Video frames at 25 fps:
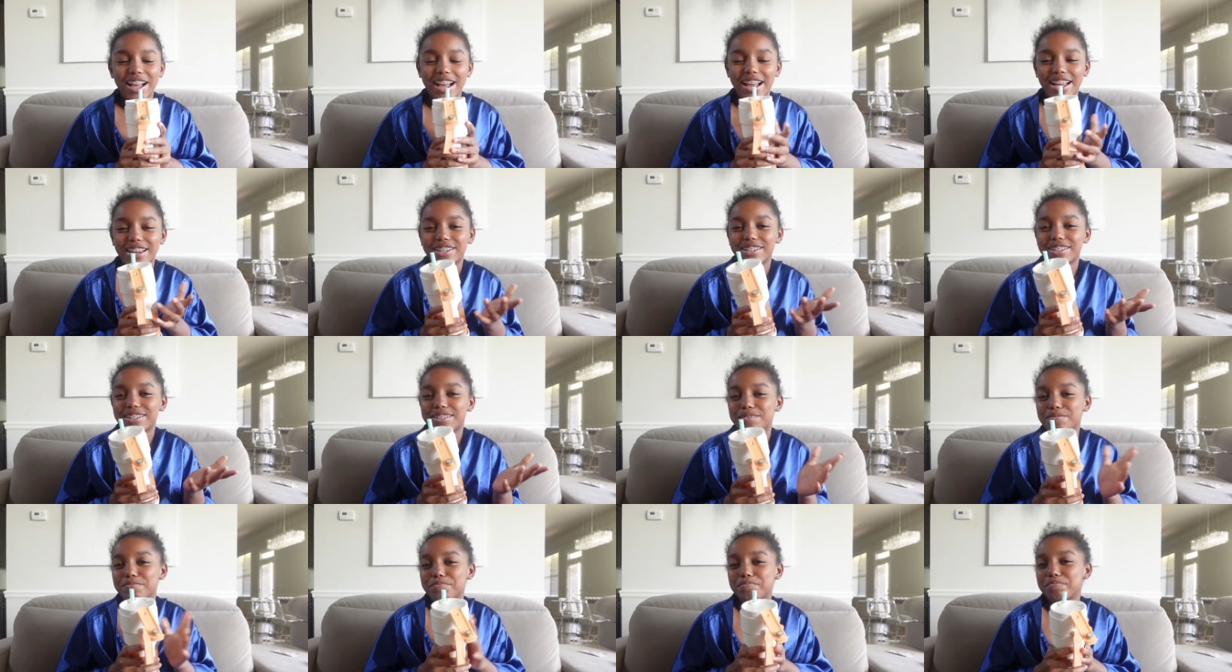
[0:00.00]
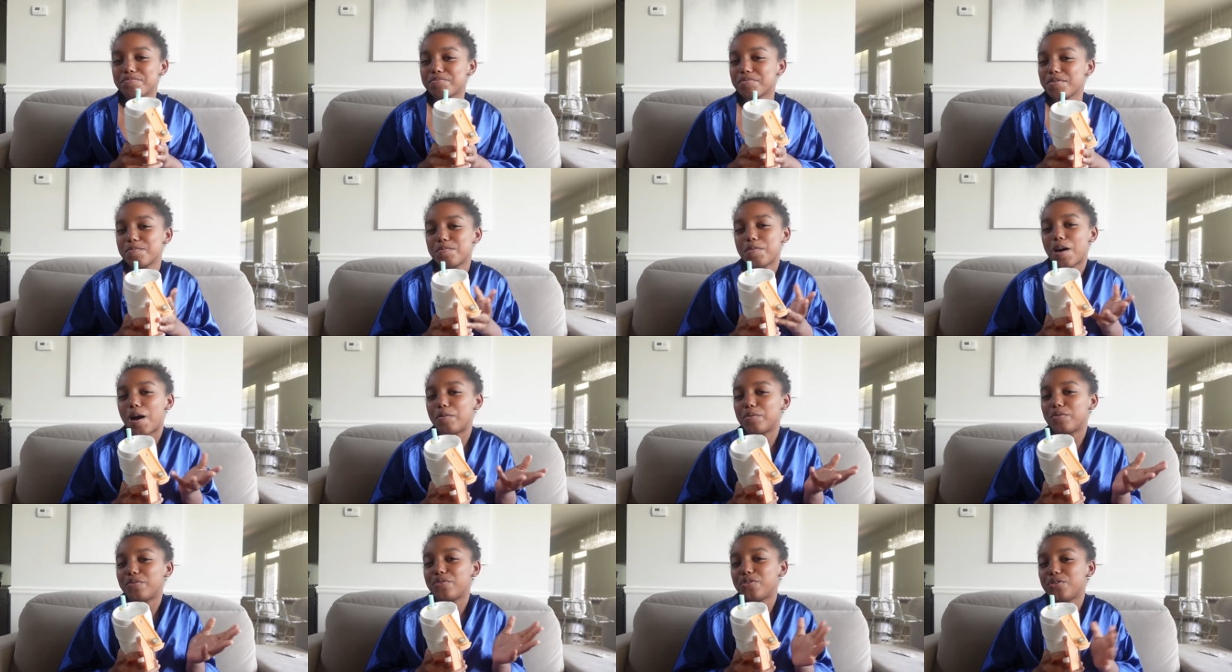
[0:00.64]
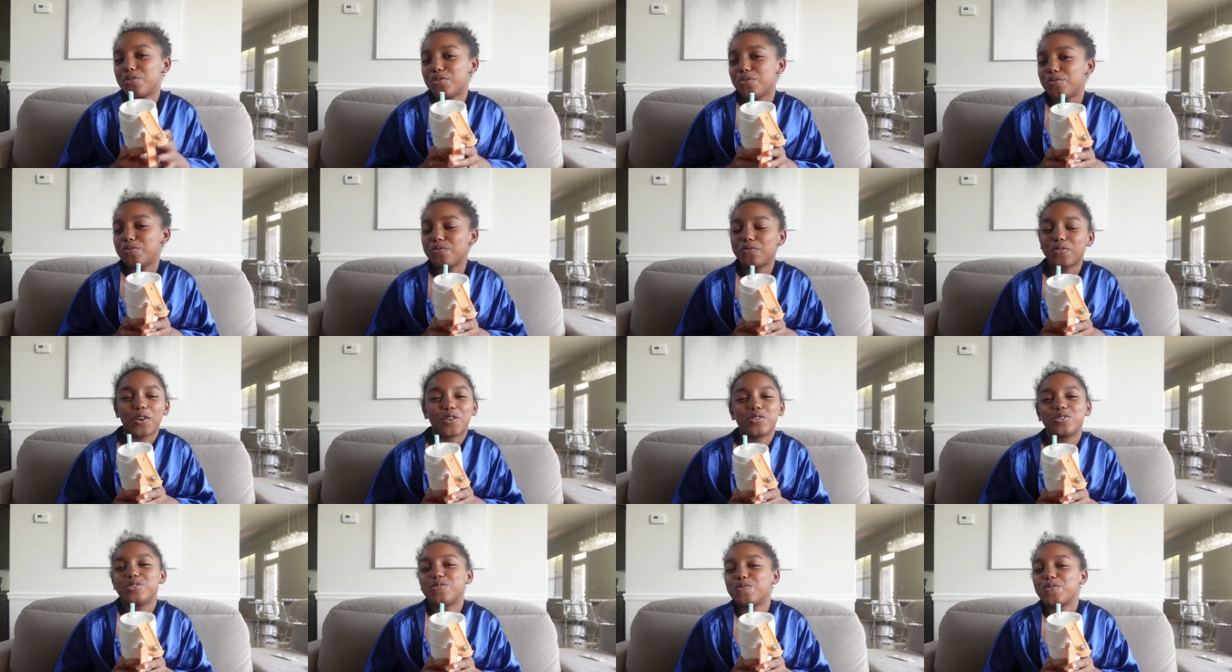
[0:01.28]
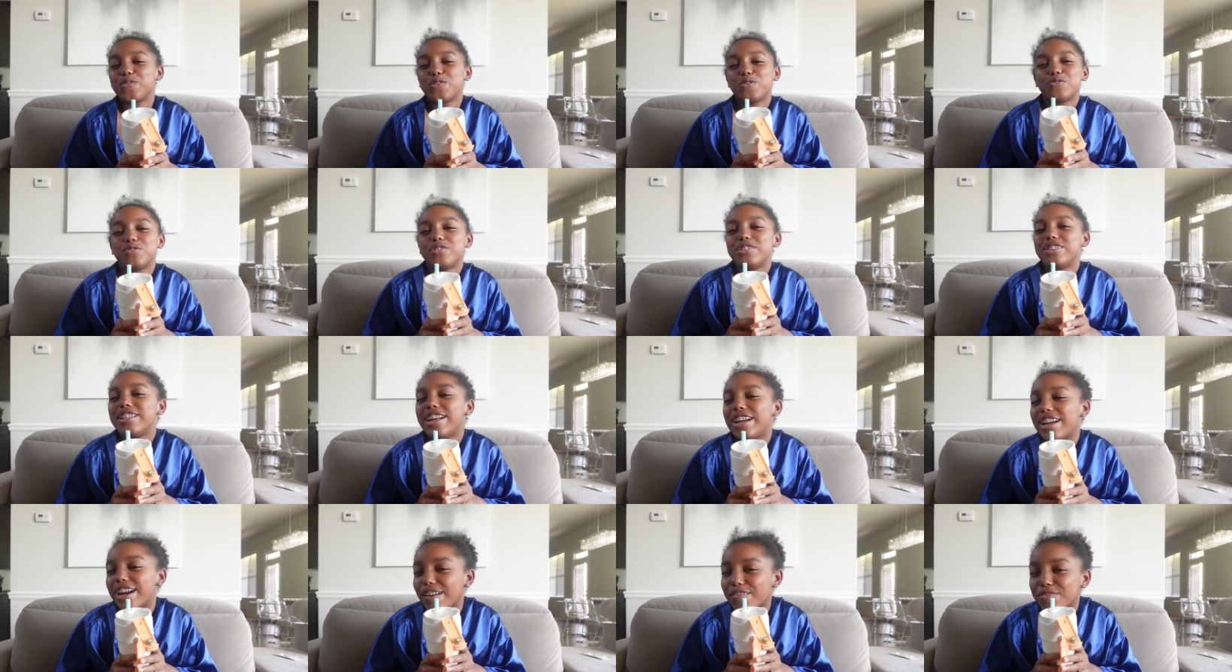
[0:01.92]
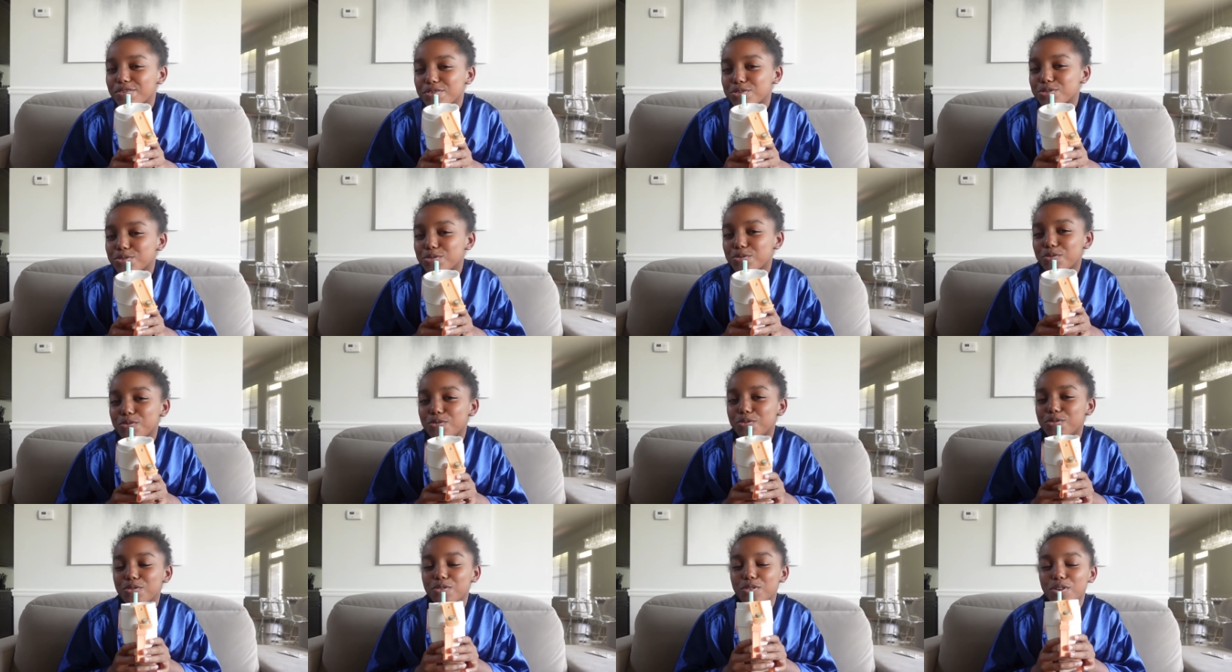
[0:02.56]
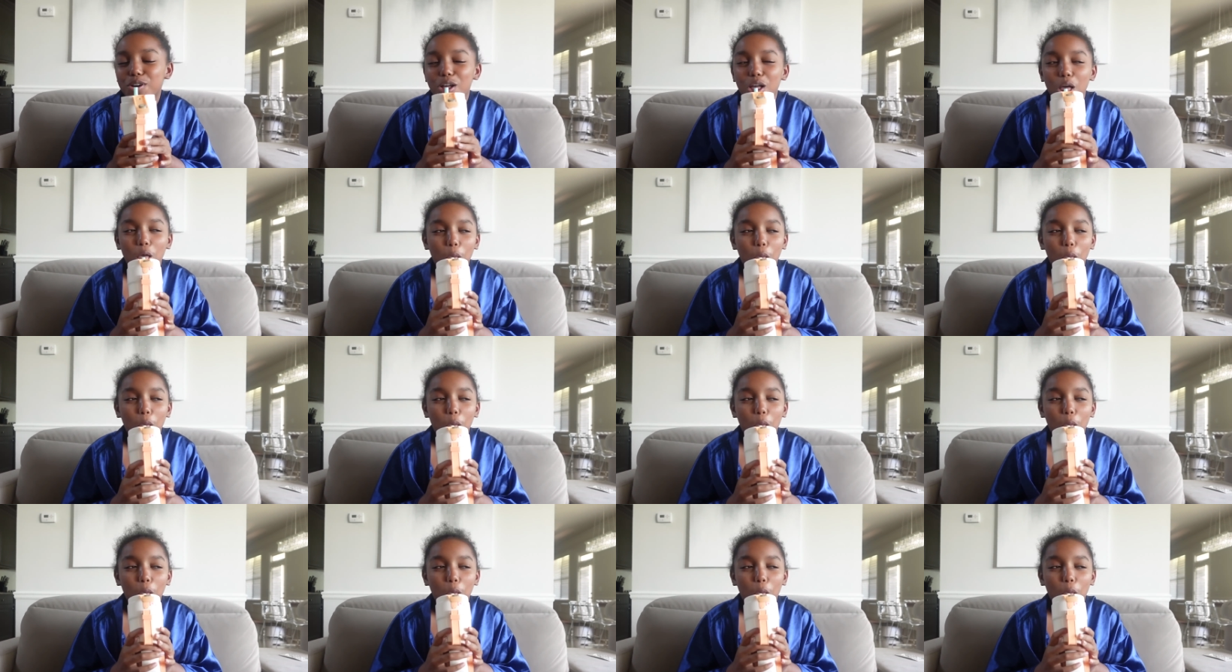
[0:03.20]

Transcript: I just popped a few frozen fruits in there after school.